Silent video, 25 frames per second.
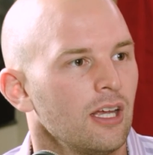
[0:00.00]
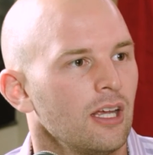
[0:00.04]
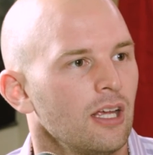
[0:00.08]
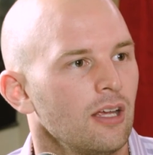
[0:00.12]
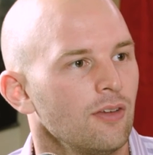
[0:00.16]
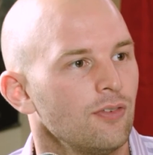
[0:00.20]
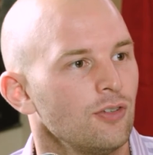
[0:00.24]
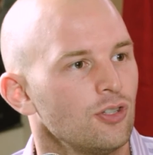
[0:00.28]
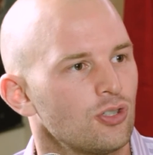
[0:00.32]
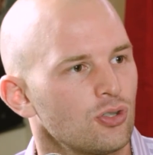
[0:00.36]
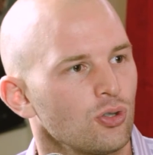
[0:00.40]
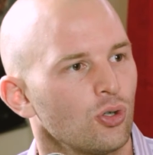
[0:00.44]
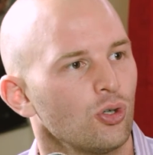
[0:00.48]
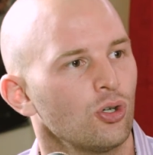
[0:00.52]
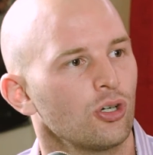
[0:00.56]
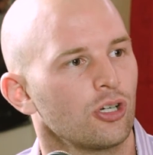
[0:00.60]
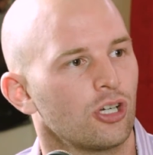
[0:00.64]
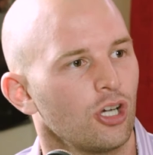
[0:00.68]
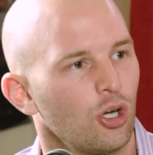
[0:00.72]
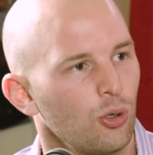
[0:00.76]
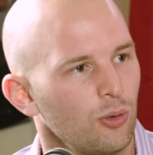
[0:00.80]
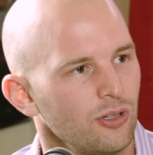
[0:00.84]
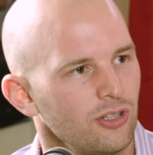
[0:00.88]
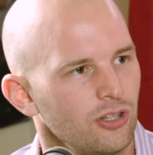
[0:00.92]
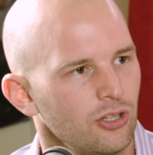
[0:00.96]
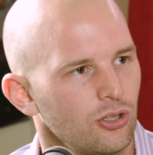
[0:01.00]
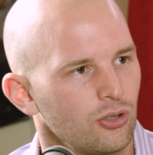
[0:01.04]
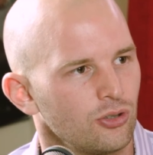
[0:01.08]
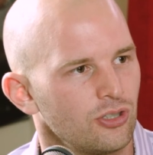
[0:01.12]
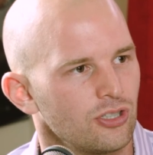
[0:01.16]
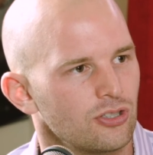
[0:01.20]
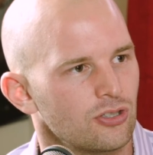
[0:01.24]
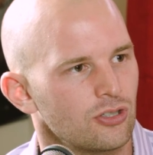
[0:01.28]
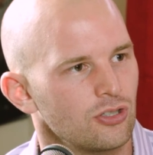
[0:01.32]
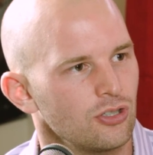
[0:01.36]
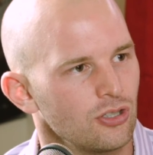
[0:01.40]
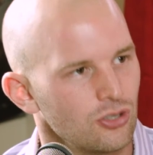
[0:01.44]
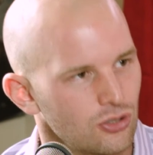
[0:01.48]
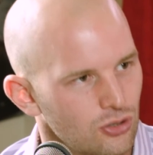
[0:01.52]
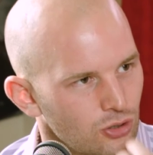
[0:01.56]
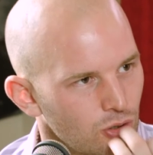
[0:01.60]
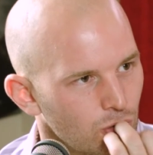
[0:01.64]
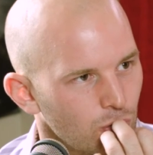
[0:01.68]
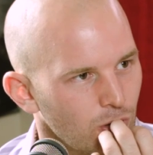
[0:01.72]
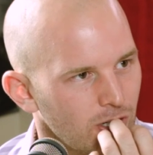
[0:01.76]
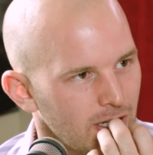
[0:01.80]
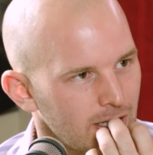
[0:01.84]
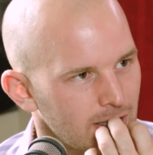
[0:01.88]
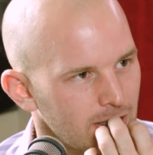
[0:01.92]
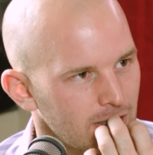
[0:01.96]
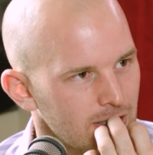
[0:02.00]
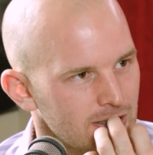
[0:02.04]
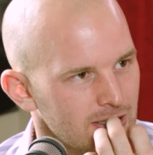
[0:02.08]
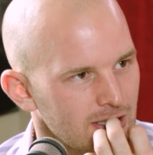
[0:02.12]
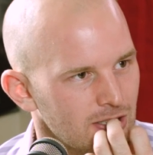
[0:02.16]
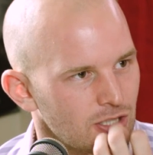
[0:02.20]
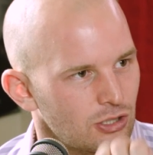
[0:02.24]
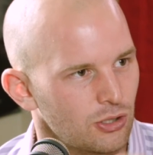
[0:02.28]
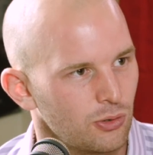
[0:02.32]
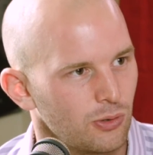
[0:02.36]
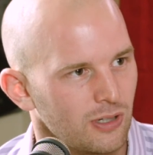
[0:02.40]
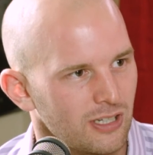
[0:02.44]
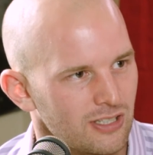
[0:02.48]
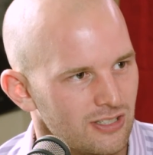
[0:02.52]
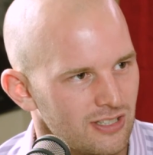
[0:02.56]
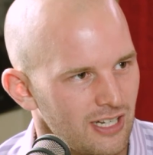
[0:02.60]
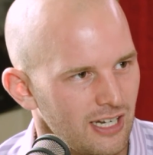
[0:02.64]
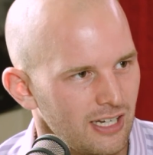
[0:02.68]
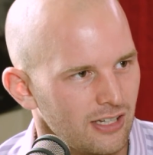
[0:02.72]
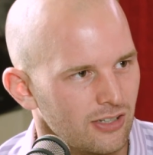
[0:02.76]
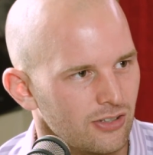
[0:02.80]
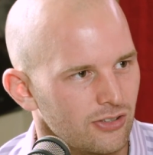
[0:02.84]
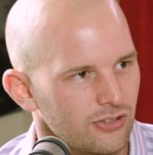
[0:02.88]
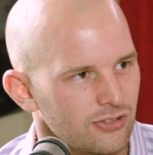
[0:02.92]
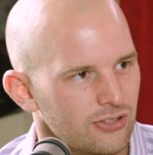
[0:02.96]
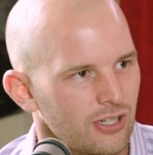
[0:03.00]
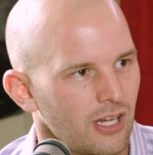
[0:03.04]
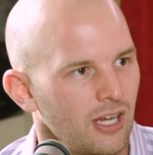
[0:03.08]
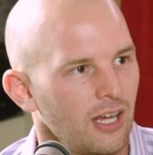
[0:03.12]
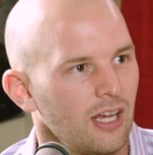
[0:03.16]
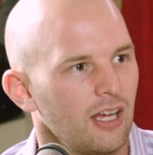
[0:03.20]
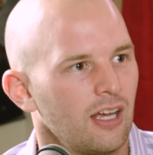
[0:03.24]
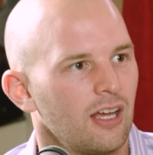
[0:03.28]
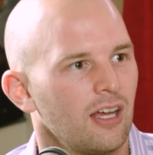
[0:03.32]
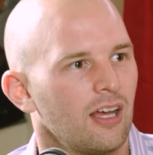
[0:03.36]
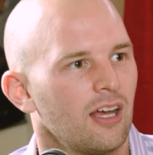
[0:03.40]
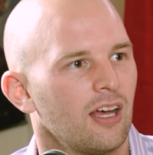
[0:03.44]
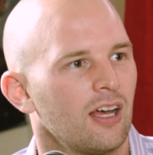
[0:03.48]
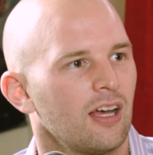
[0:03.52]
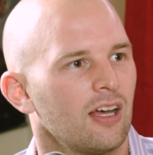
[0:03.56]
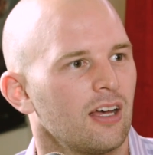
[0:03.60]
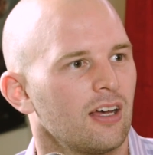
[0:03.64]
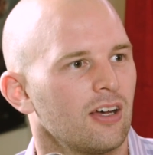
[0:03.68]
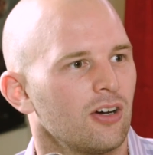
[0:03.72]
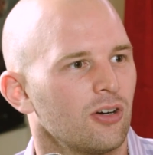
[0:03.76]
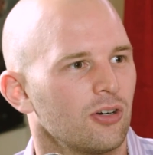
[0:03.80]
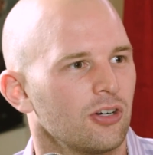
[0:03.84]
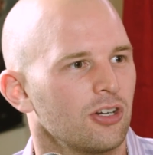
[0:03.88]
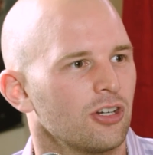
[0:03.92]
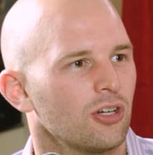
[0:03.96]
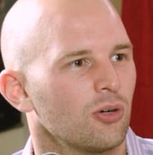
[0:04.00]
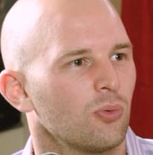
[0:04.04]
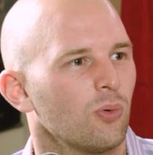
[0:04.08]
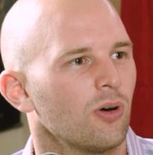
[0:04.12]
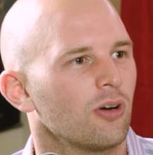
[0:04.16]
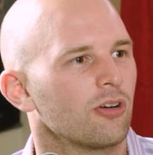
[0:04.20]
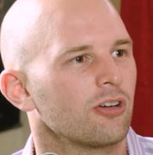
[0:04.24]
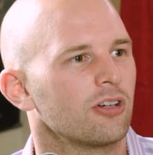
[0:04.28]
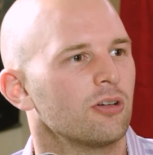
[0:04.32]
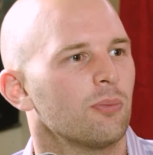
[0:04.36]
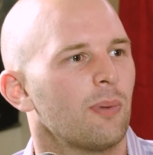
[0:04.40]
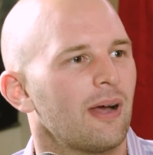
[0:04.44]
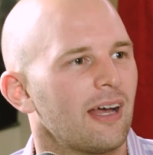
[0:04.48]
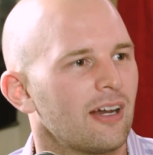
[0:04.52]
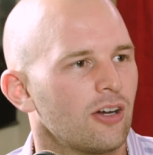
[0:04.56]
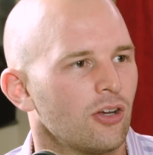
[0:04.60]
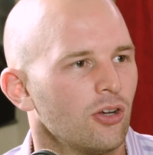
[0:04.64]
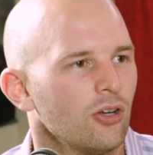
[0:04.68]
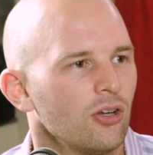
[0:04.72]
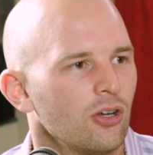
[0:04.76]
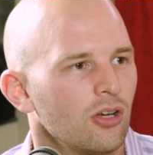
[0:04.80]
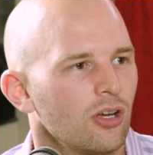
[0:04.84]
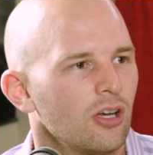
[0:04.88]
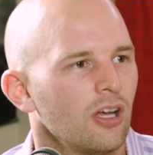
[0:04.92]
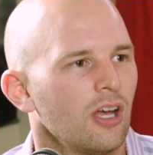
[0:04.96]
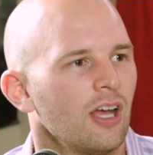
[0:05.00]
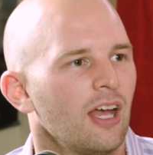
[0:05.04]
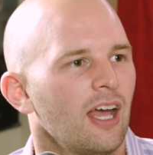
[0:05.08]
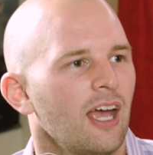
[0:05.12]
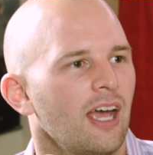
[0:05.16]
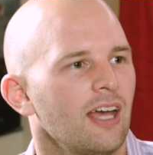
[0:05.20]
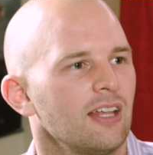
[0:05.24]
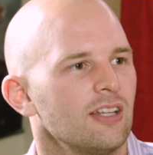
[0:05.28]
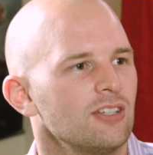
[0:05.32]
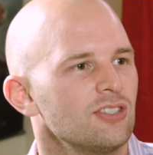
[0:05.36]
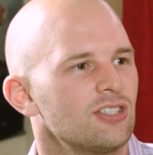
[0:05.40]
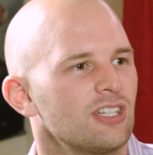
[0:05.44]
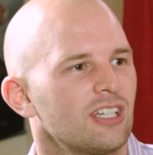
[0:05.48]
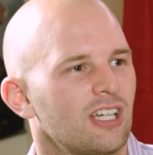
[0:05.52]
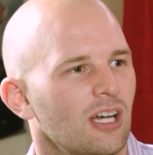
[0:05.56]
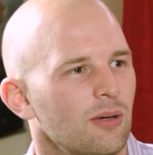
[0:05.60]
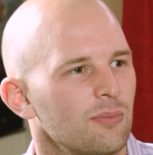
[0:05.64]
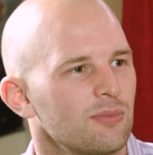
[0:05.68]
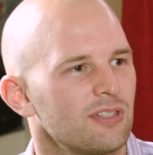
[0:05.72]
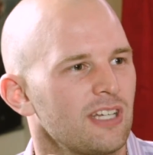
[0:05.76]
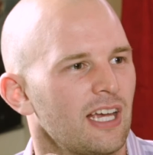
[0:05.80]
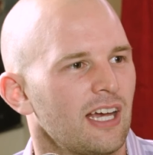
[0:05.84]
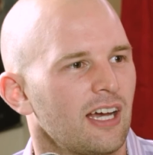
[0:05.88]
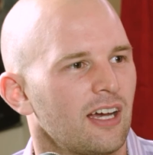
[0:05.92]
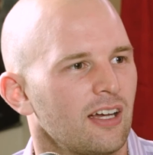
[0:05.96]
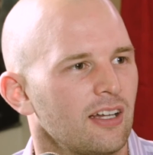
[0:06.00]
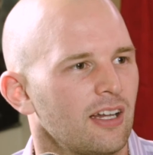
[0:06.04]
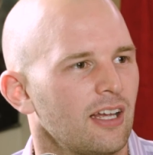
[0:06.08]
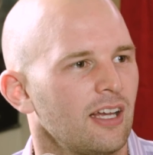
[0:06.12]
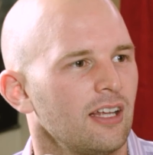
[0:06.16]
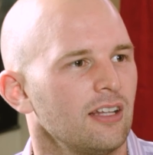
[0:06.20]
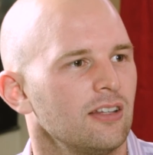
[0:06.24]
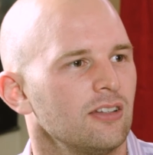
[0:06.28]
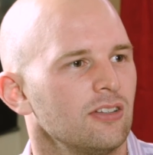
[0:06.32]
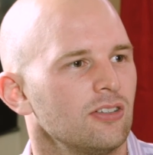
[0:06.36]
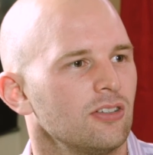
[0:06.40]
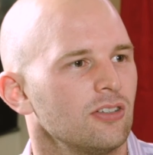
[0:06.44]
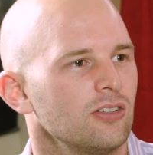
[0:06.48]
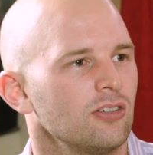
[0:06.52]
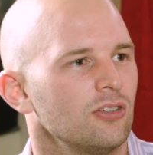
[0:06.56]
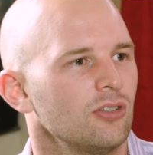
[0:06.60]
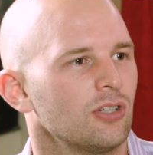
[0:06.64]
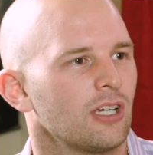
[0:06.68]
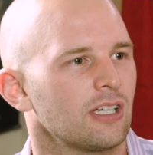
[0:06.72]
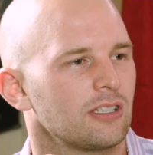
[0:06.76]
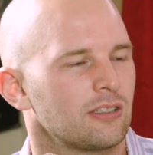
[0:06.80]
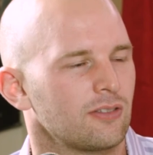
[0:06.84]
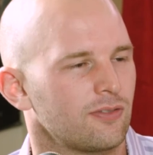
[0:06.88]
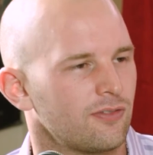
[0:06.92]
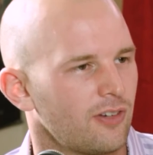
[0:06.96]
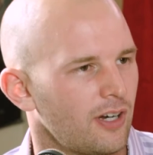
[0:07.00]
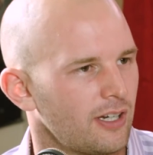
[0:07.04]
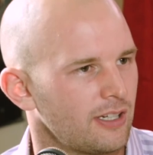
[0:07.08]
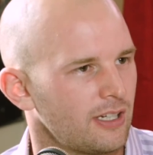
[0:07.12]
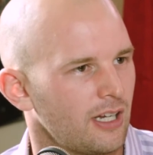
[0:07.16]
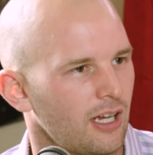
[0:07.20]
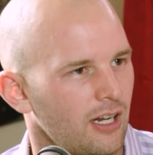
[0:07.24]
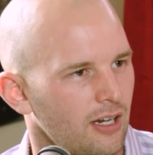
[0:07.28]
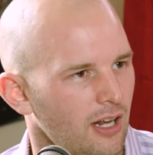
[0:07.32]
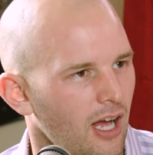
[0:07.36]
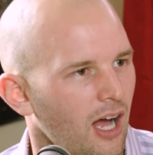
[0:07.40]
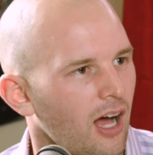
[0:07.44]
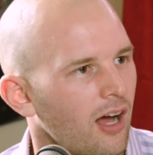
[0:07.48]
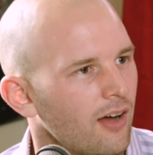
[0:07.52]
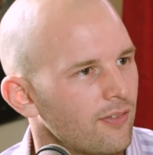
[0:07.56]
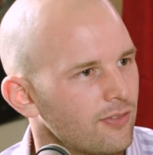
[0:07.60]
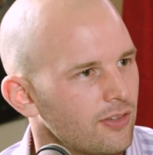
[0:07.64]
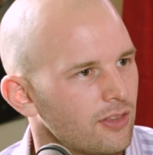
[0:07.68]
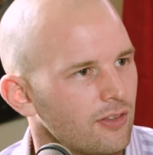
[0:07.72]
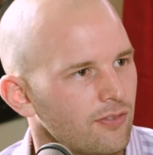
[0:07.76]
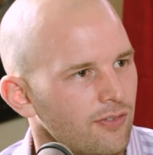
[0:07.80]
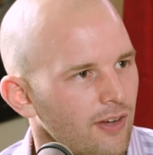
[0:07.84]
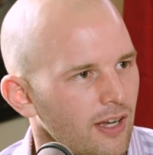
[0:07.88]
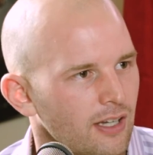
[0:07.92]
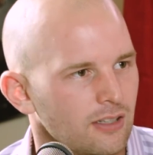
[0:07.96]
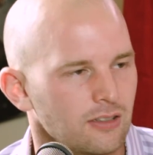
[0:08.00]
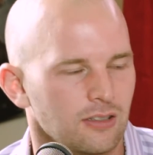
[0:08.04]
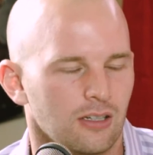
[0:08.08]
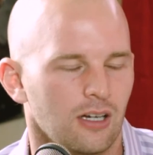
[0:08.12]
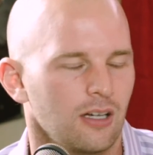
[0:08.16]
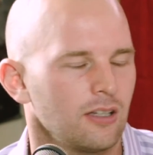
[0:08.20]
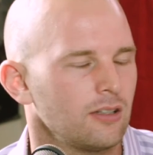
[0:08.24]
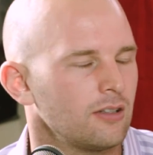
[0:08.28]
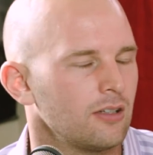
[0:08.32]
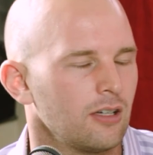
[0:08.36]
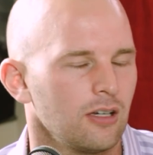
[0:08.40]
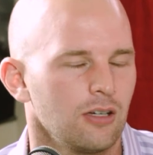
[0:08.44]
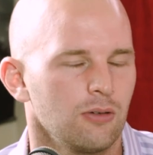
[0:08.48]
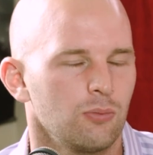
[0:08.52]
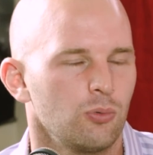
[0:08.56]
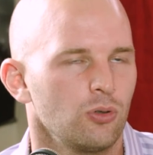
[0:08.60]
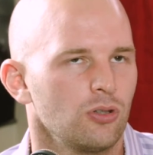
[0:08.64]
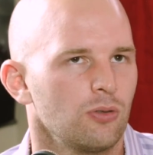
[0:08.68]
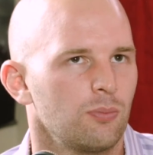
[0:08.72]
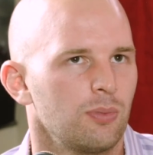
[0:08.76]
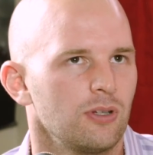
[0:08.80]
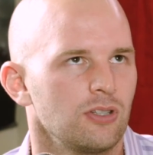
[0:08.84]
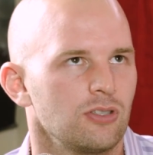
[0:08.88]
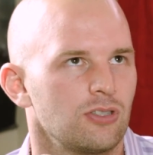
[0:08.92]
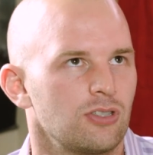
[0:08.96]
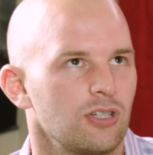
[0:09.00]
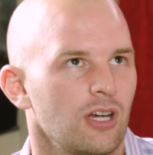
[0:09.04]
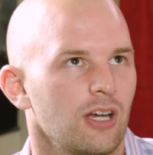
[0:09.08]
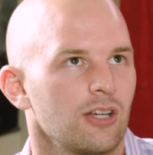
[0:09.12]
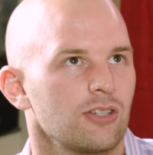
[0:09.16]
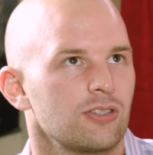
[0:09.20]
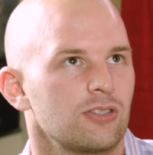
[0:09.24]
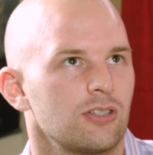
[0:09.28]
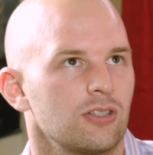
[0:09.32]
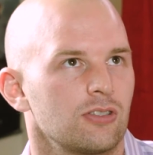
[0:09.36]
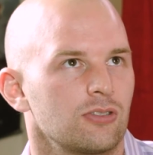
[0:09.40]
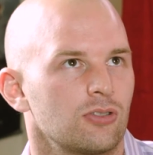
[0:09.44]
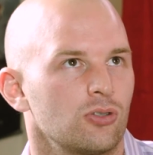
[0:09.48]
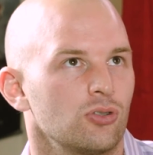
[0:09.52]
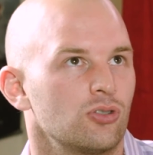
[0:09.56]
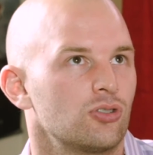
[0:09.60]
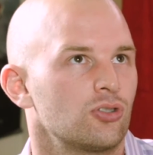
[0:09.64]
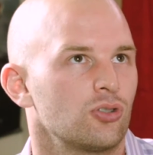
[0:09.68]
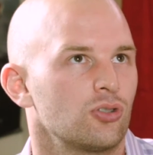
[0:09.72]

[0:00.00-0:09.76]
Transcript: If you saw her go into the audition, you saw Ryan Gosling chewing his nails, or worried about her, and then she comes out, and you get to find out after the fact. It would have been just as good